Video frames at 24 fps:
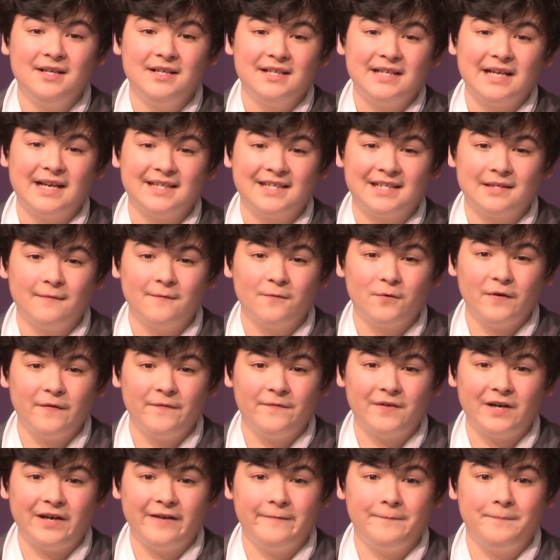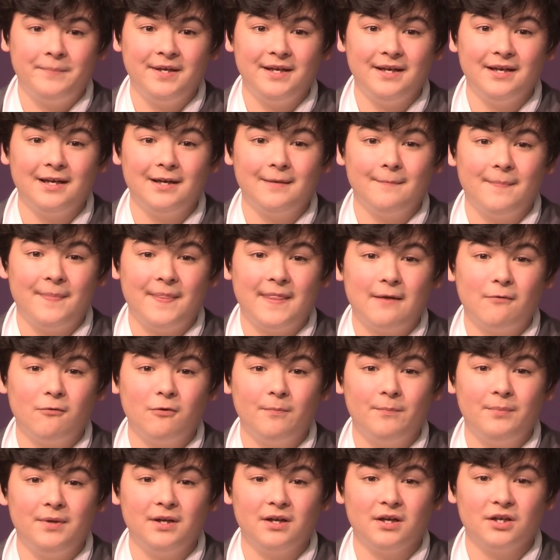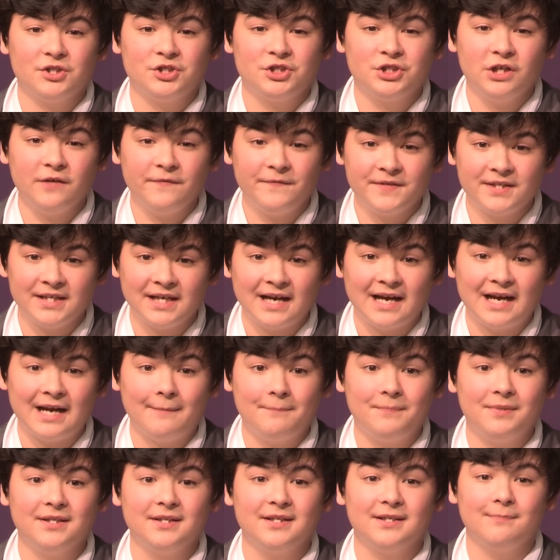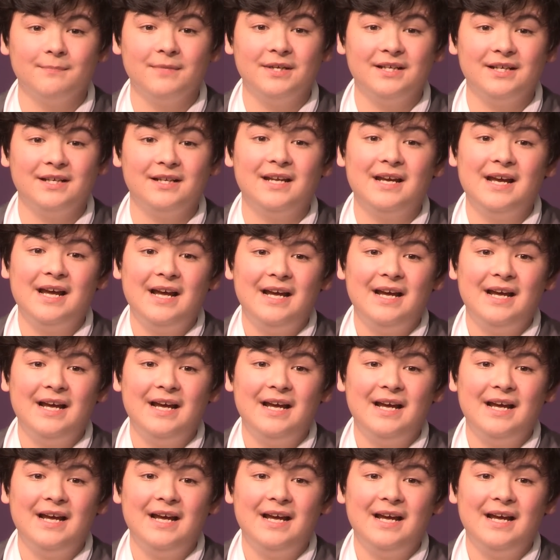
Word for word: at 7.45 p.m., there will be a Shift Happens meeting